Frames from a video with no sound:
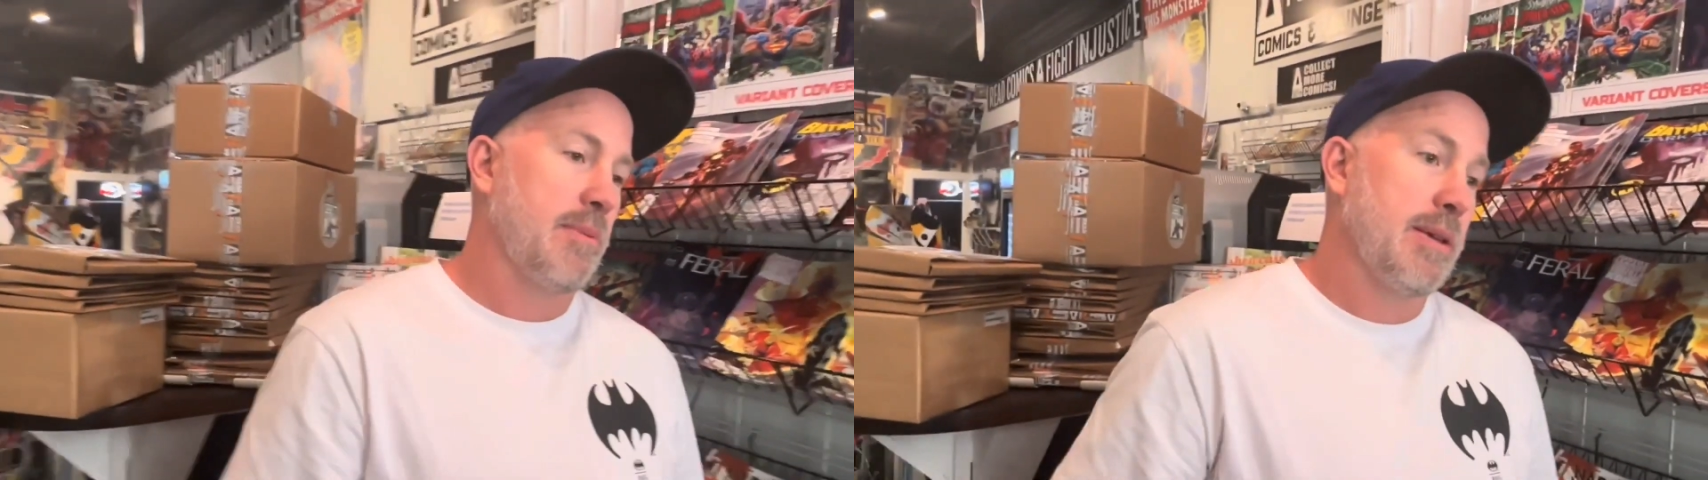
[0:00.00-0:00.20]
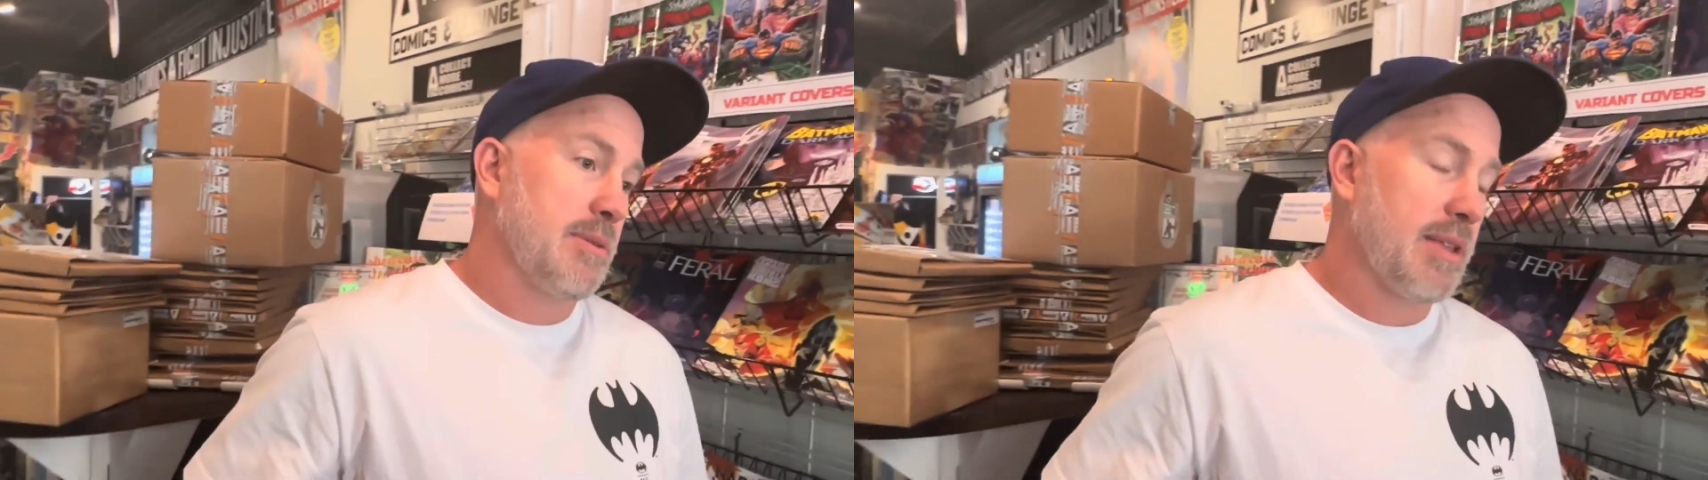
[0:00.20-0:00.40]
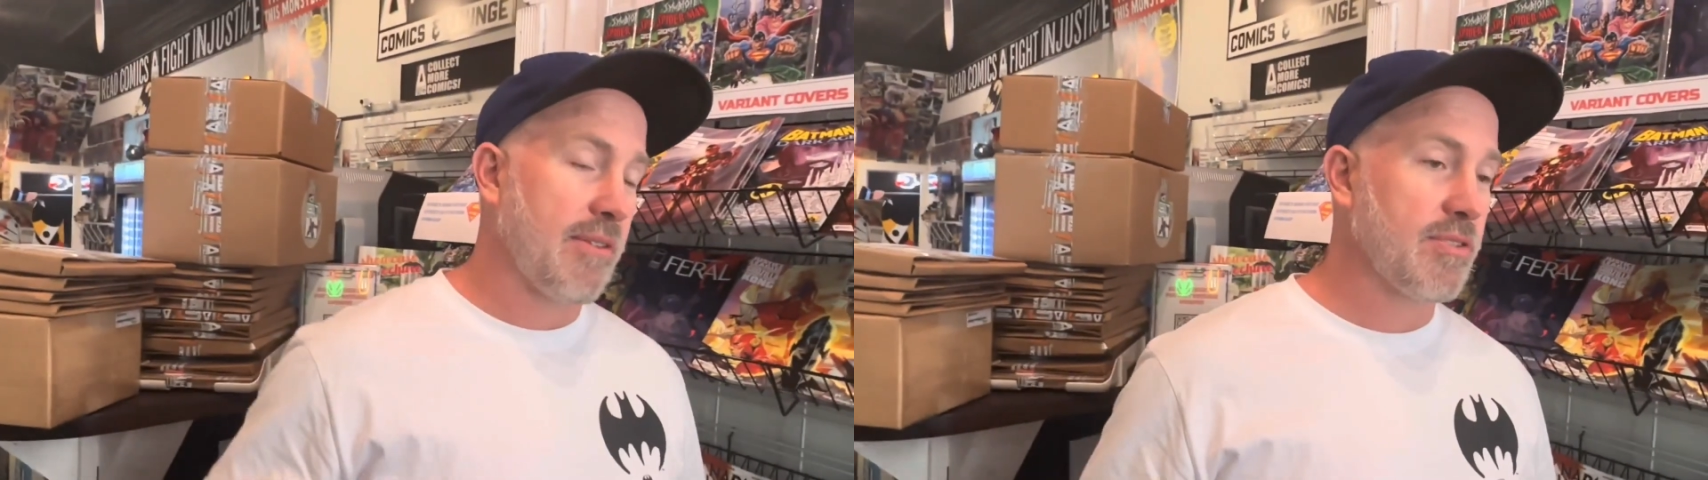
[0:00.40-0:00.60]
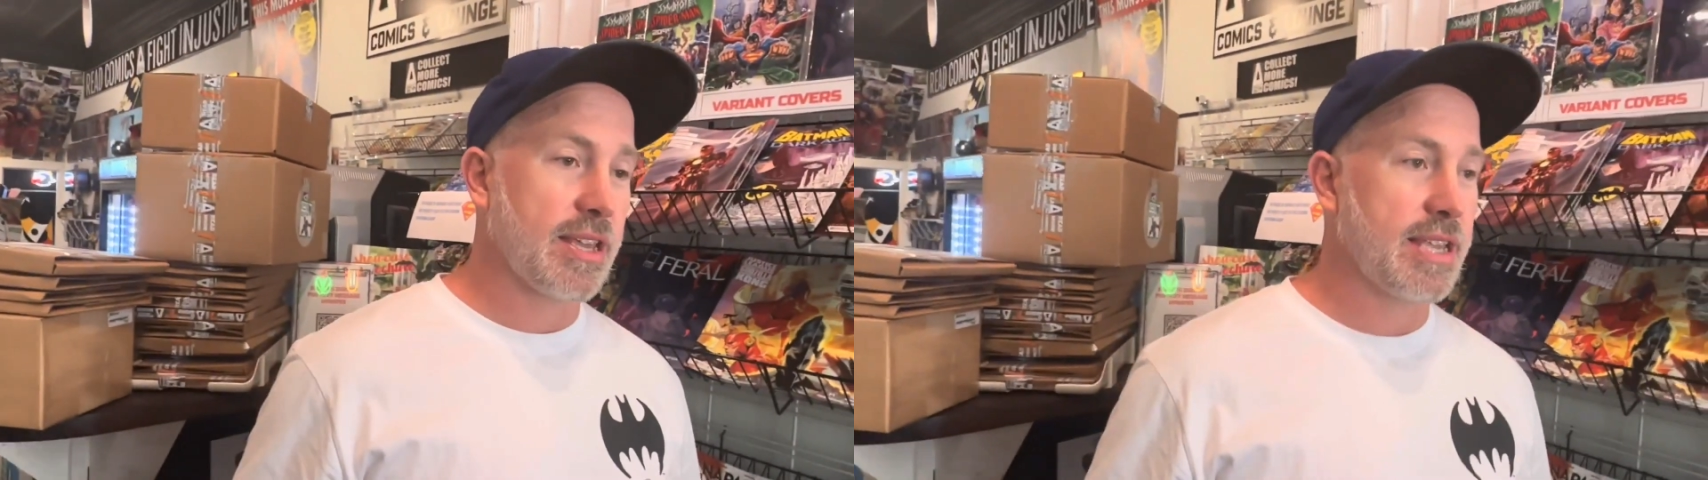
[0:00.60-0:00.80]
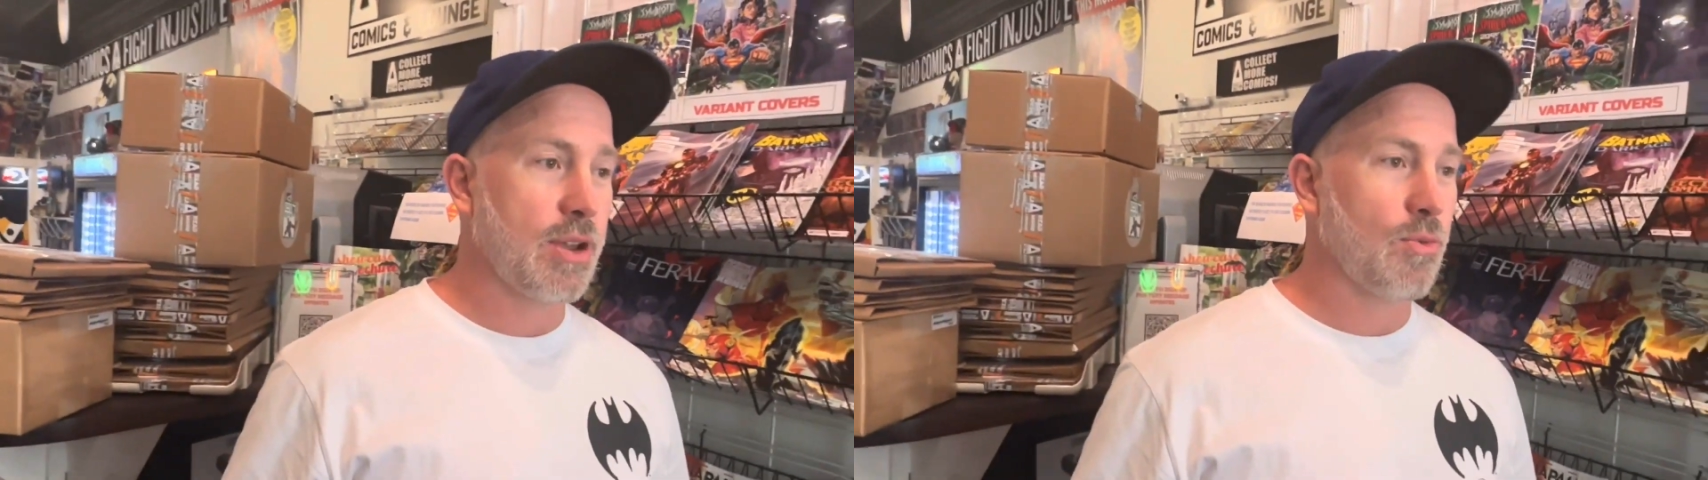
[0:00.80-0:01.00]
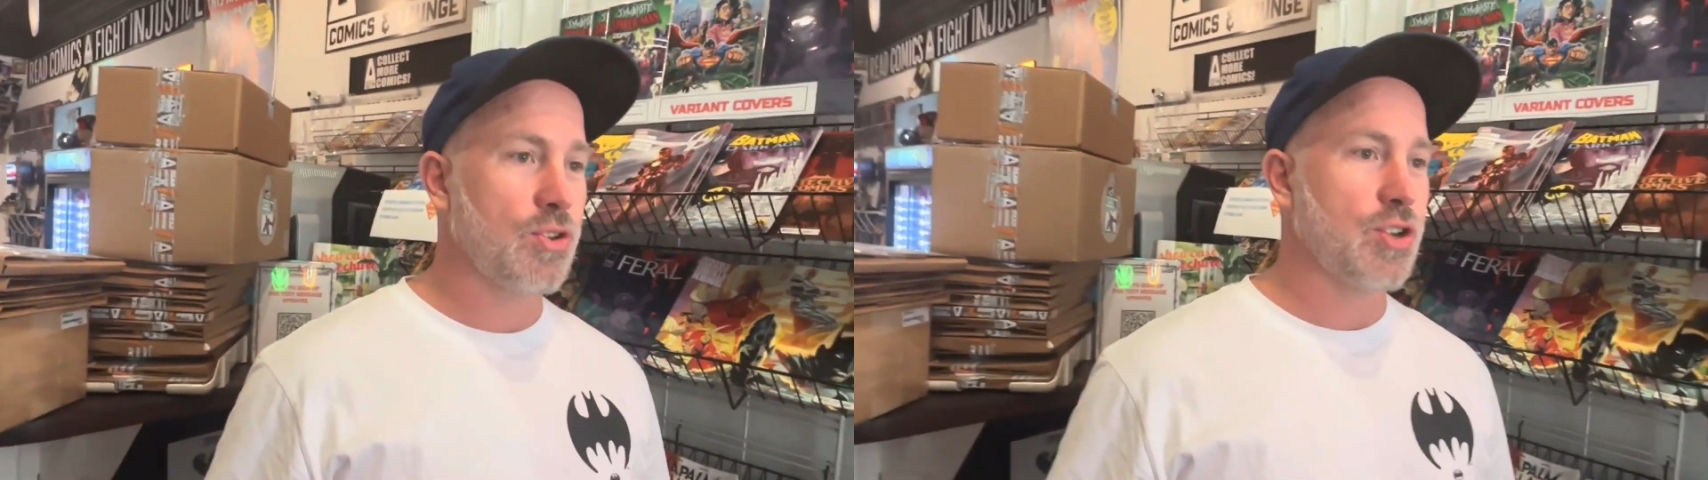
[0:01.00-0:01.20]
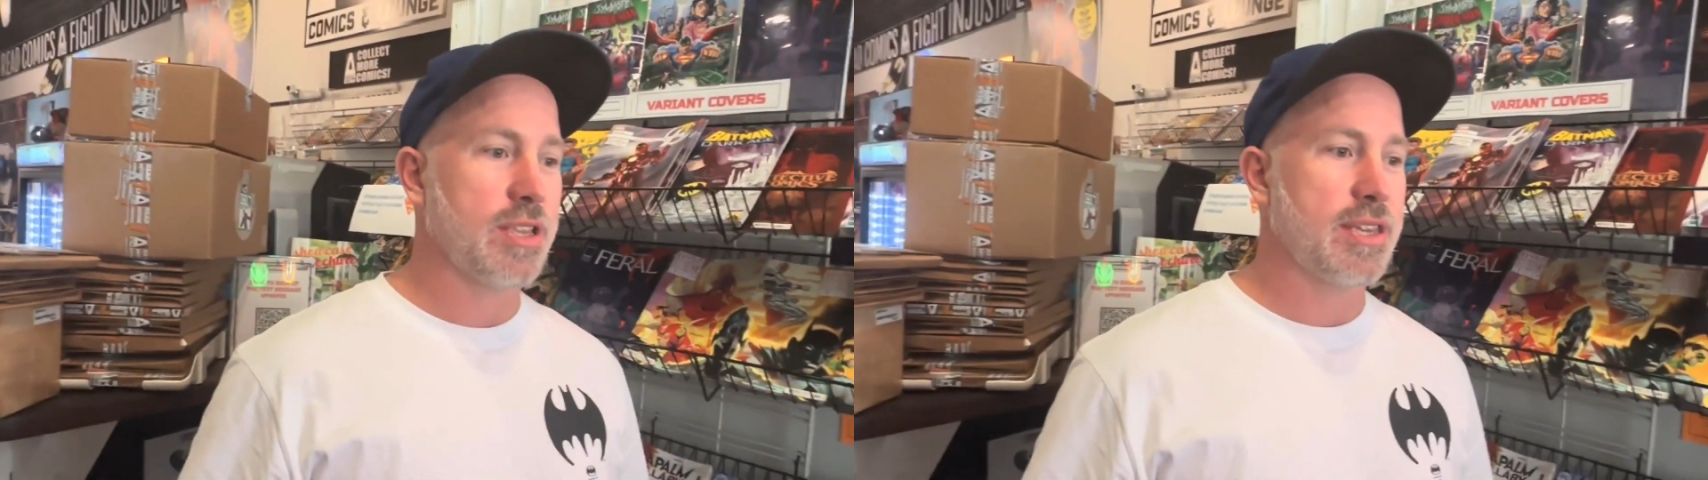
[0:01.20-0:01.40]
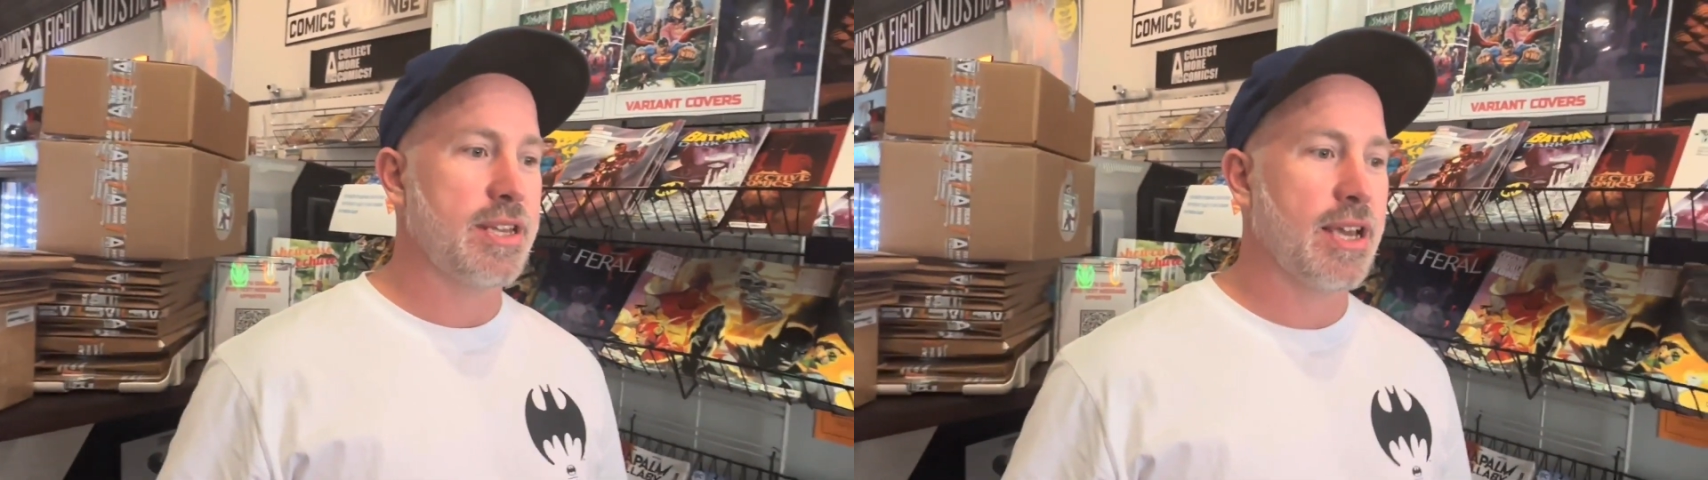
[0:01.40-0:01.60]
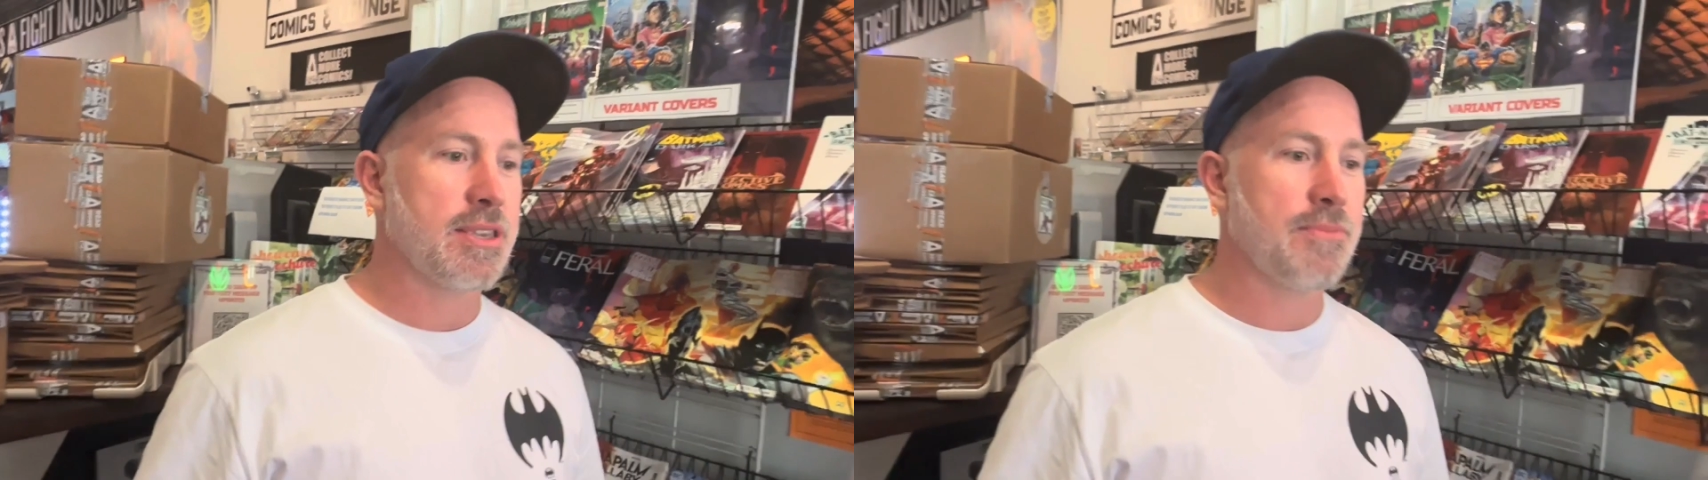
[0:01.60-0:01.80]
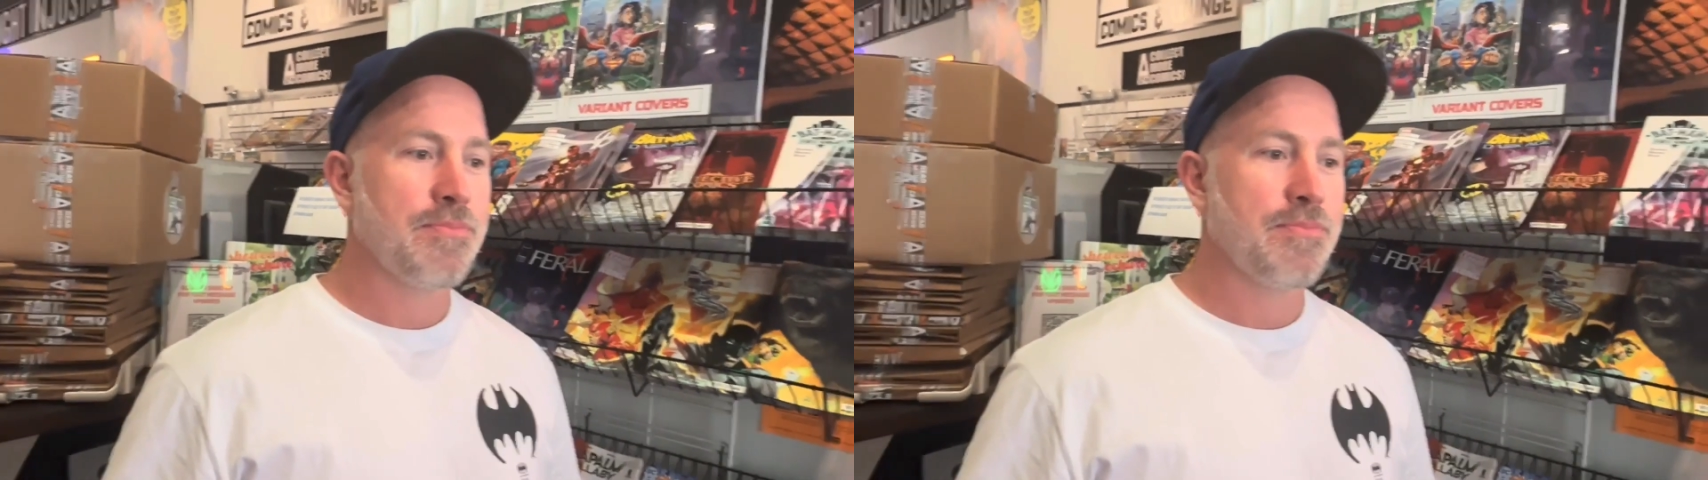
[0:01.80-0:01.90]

basically everything that Dan Warren Johnson does